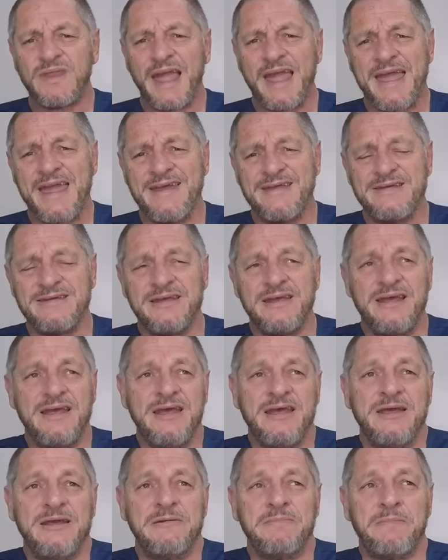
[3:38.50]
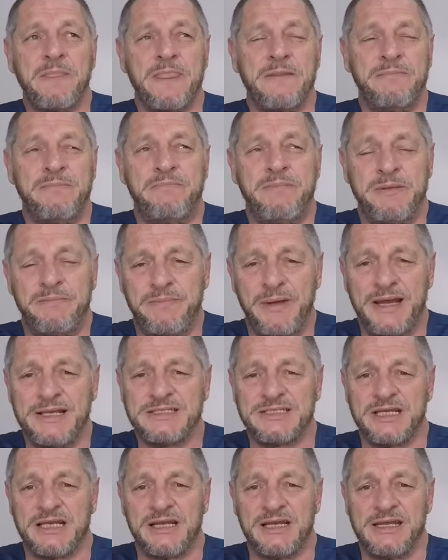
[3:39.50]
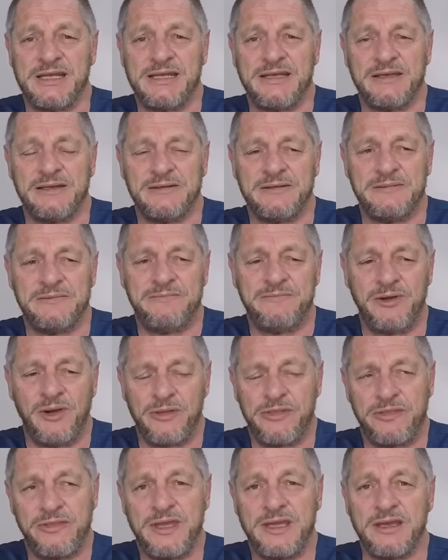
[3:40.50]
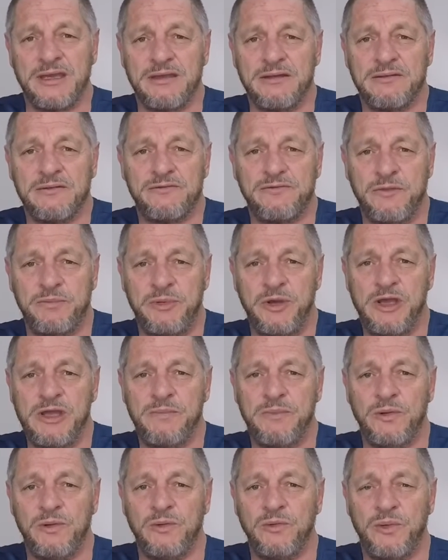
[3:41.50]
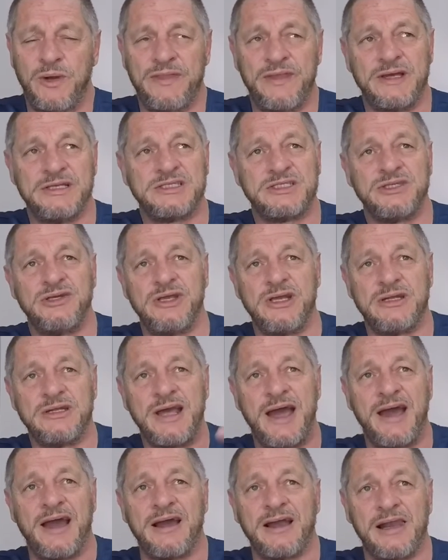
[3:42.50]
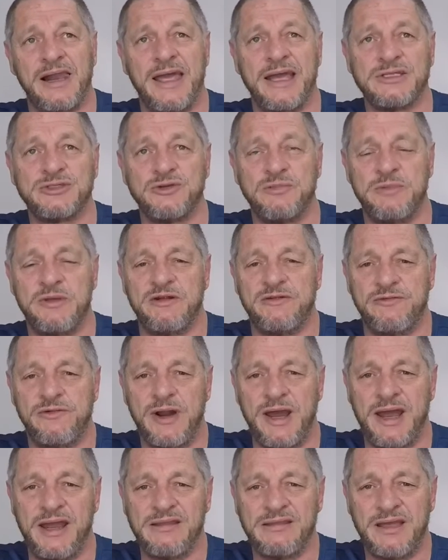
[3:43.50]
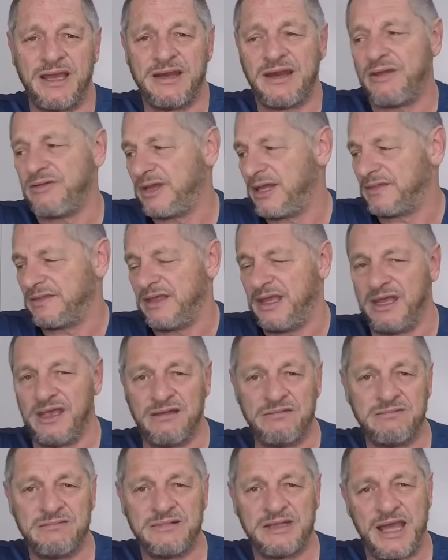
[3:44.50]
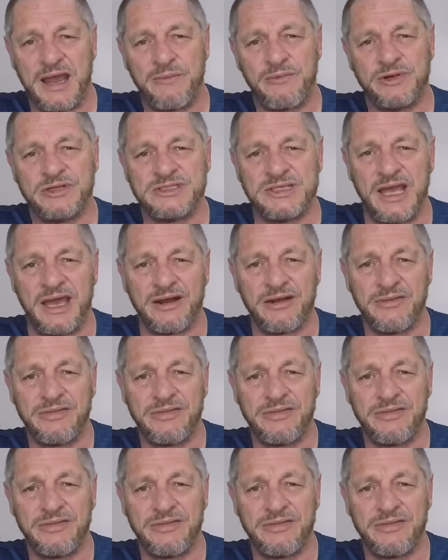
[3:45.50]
But basically, I think for people, when they see dark clouds or a bit of rain, they don't get their cameras out.